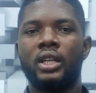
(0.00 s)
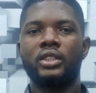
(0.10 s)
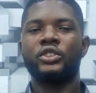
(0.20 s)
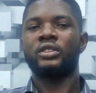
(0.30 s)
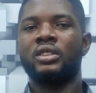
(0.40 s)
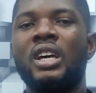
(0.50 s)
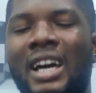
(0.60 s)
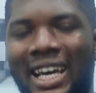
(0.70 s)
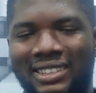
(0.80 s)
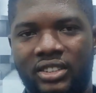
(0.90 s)
electricity.
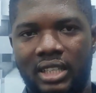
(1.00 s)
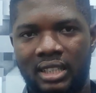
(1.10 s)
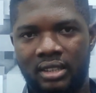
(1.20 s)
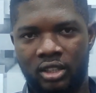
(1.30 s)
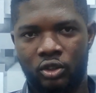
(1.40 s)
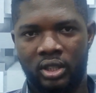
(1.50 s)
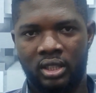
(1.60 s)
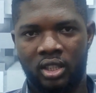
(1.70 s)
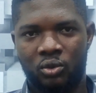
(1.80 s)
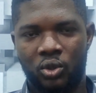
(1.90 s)
As regards that socket
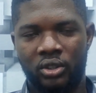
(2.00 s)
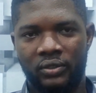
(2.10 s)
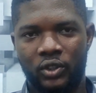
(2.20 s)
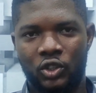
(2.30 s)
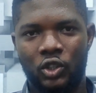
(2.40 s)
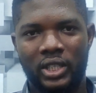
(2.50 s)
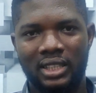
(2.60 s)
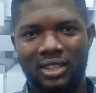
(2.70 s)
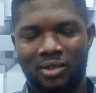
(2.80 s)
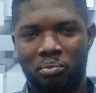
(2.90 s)
as well, if your
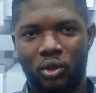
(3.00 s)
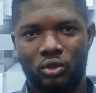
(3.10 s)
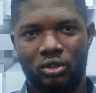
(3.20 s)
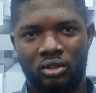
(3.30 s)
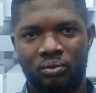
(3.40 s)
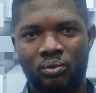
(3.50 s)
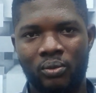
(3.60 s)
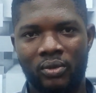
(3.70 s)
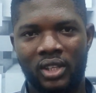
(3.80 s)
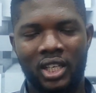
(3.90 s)
socket is burnt,
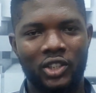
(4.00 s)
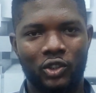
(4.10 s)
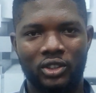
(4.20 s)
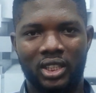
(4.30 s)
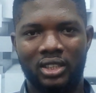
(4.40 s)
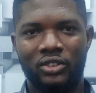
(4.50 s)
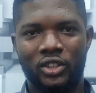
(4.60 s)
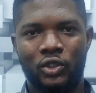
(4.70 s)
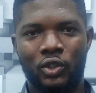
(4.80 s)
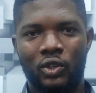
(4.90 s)
your
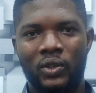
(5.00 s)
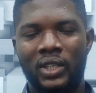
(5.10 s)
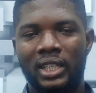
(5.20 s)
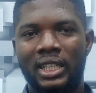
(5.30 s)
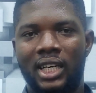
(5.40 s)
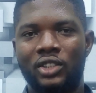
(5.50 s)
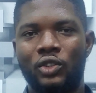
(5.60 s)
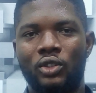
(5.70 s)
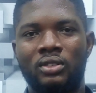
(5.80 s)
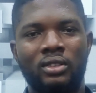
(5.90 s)
generator
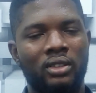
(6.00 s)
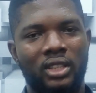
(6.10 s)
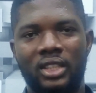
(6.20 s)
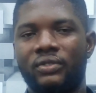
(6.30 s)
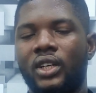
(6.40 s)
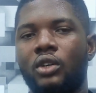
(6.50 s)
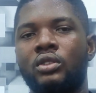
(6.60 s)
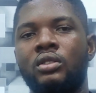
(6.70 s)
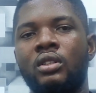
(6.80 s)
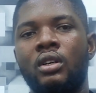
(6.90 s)
cannot give
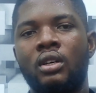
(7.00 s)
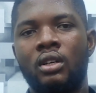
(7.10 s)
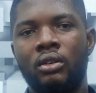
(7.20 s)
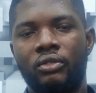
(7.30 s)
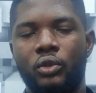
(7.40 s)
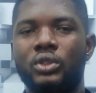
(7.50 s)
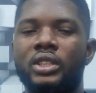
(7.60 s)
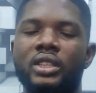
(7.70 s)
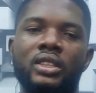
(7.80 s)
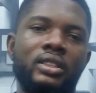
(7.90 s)
out
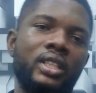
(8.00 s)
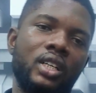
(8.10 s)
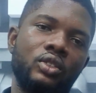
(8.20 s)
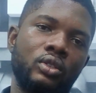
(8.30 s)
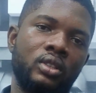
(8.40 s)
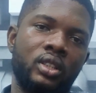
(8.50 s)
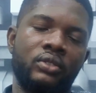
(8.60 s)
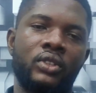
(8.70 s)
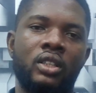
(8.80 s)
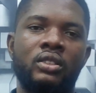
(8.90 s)
voltage, it cannot
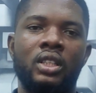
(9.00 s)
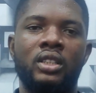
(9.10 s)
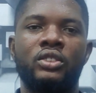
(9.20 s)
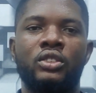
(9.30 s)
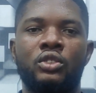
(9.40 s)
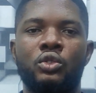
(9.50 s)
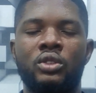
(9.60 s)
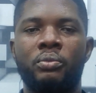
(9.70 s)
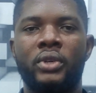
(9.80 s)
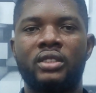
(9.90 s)
give out electricity. So
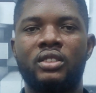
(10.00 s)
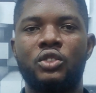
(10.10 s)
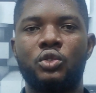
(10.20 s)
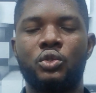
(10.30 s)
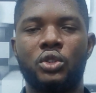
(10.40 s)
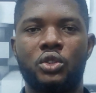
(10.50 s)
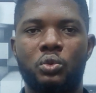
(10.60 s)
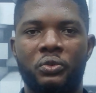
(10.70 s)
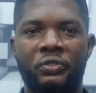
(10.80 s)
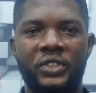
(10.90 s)
the best thing to do is
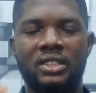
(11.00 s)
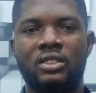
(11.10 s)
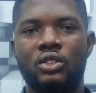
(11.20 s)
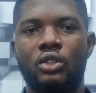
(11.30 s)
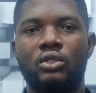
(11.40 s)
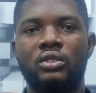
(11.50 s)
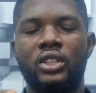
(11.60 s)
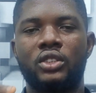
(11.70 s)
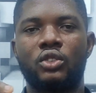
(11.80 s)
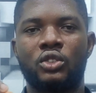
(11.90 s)
to fix your
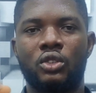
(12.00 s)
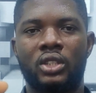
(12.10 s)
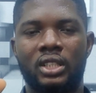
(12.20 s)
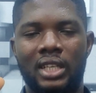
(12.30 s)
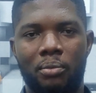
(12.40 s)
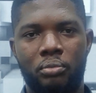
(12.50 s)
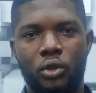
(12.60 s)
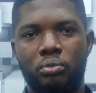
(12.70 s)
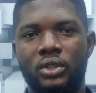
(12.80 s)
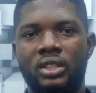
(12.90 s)
generator socket
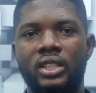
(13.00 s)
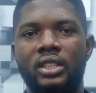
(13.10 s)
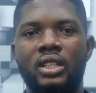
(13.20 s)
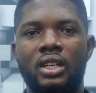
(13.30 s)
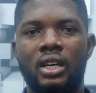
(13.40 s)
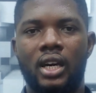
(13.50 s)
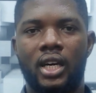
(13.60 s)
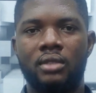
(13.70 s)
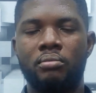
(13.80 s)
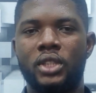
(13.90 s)
appropriately
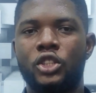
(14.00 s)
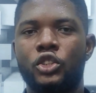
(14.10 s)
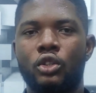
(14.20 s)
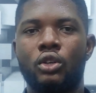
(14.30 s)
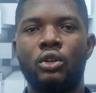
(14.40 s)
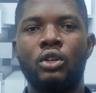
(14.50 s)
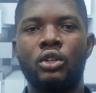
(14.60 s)
and make sure